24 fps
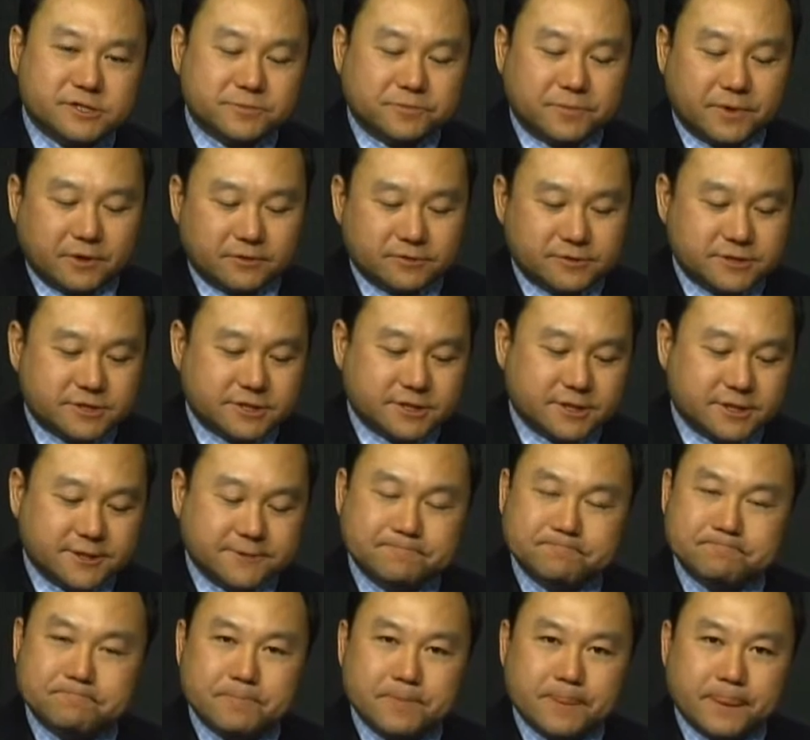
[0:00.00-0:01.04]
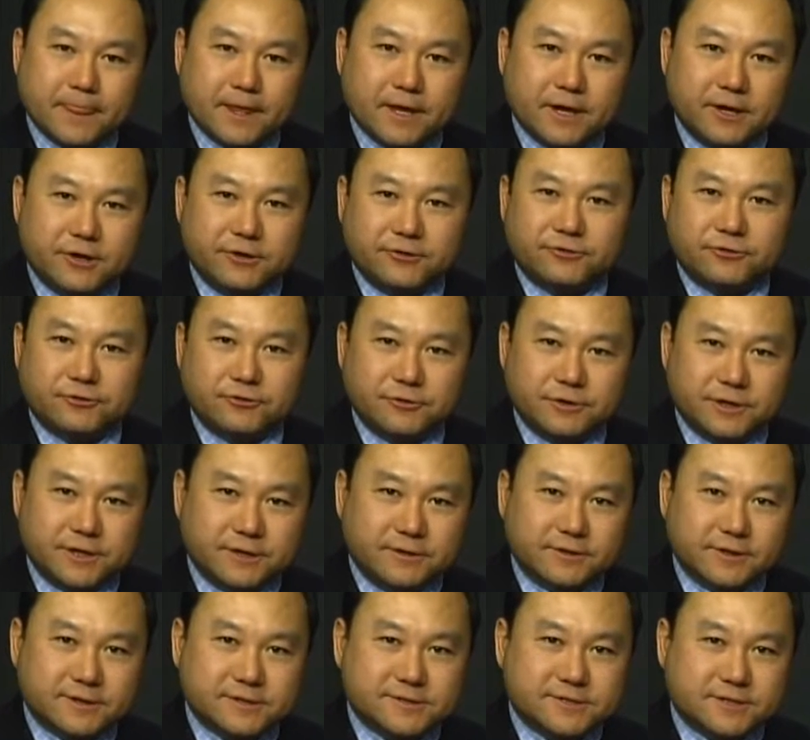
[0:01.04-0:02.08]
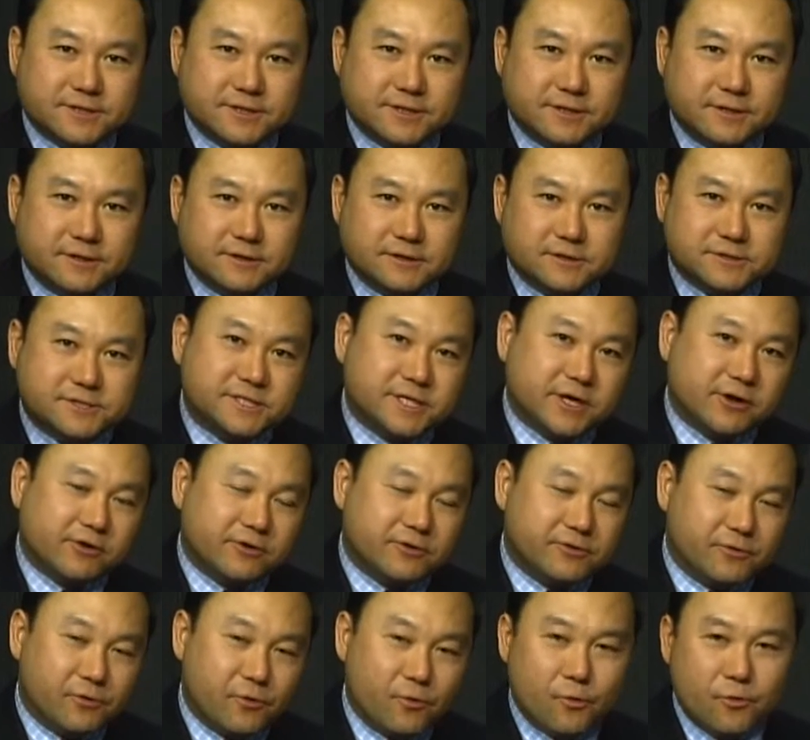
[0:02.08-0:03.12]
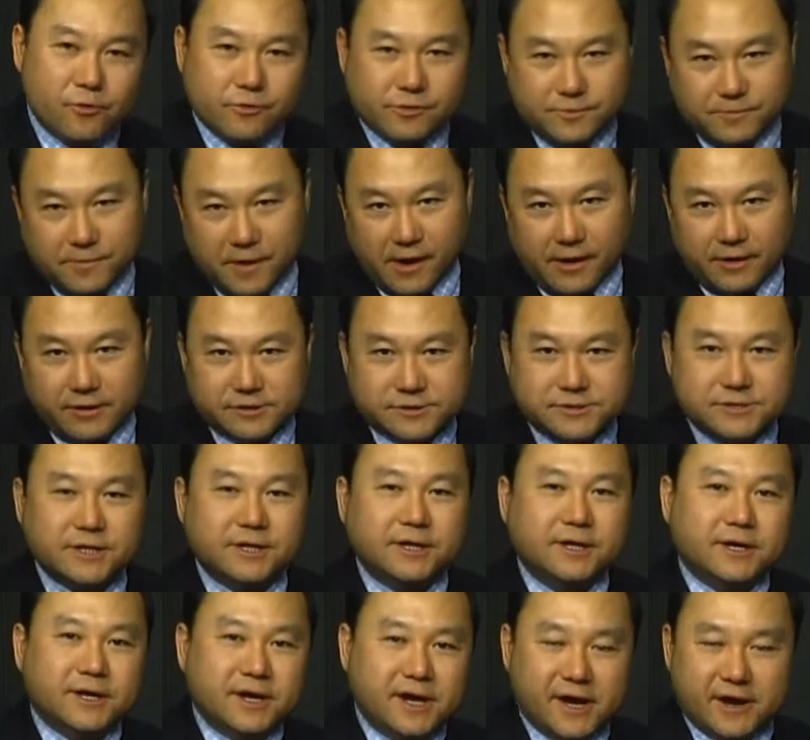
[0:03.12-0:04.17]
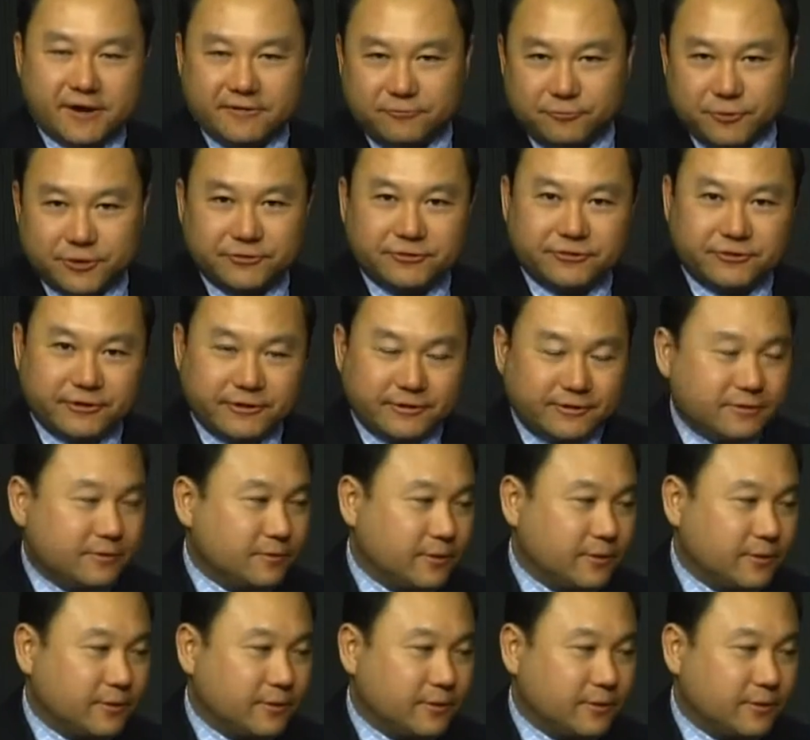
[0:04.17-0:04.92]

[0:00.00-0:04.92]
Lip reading: about an attorney that the seller or the buyers has retained?